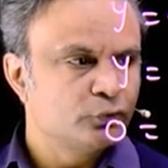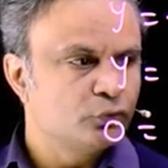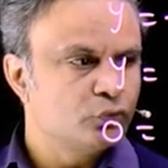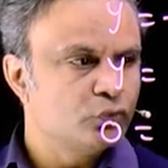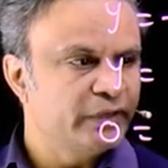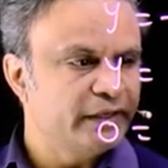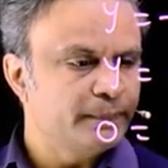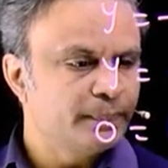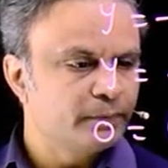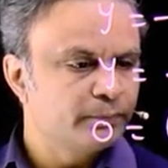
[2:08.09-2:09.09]
two
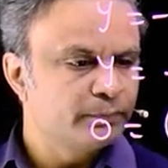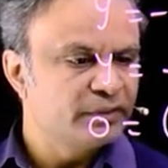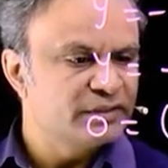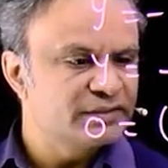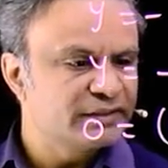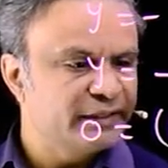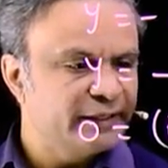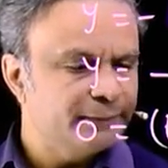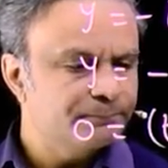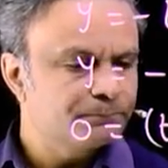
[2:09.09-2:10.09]
a plus
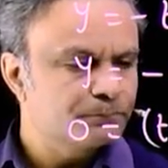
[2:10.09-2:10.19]
a